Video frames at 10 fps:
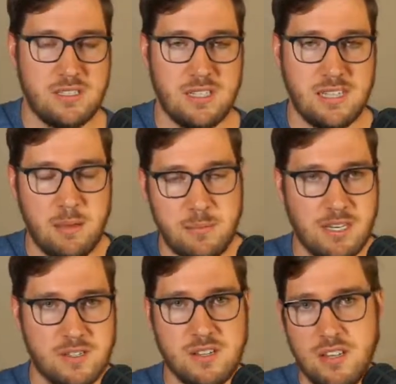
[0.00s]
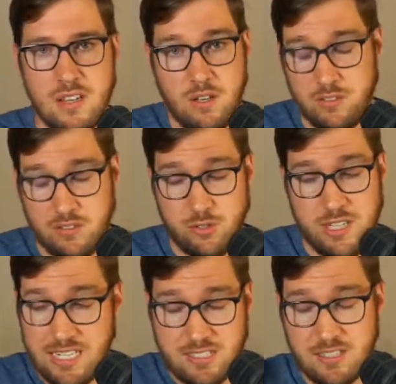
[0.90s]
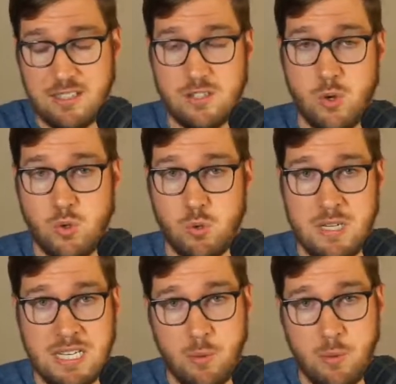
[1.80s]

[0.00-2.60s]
like that because just getting sucked into social media.